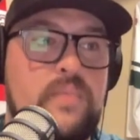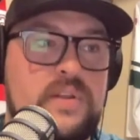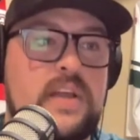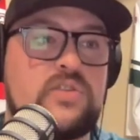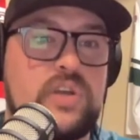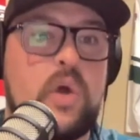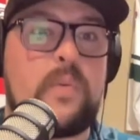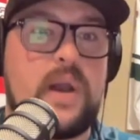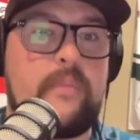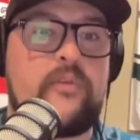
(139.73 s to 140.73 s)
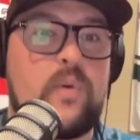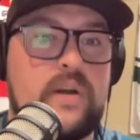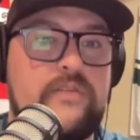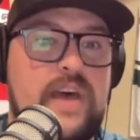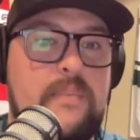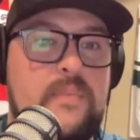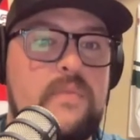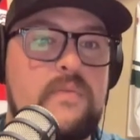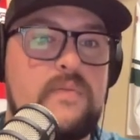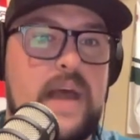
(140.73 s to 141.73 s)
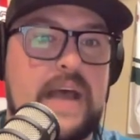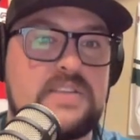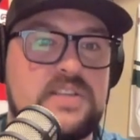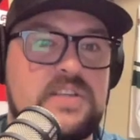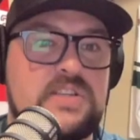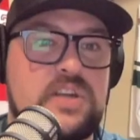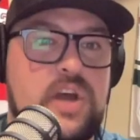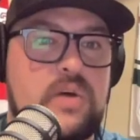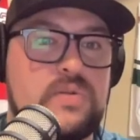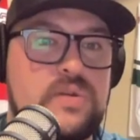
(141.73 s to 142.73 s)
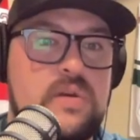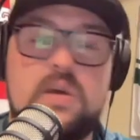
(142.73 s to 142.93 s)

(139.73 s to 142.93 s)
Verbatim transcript: potentially open up for one of them as the season goes.